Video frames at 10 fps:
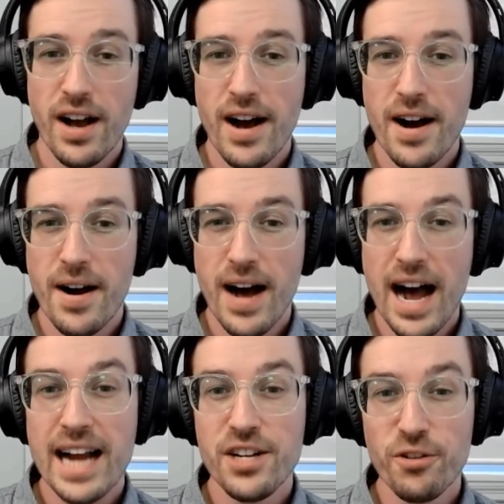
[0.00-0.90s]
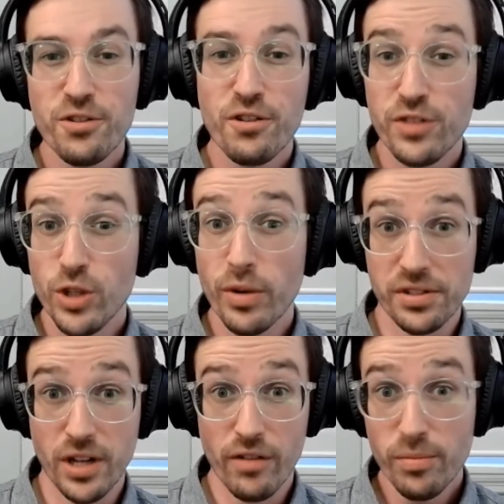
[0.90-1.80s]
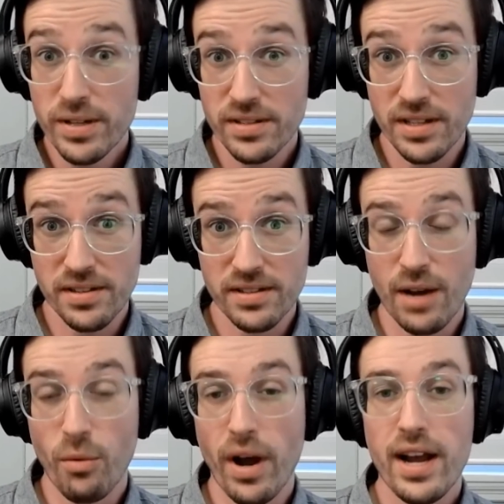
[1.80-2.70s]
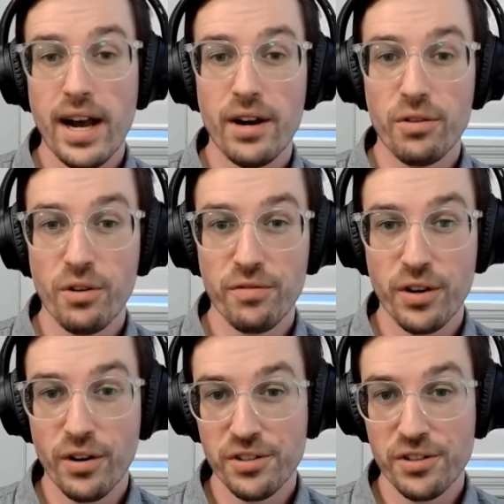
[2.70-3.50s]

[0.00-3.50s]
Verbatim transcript: Uh, I don't know if the U.S. government sees it that way. I don't know if there are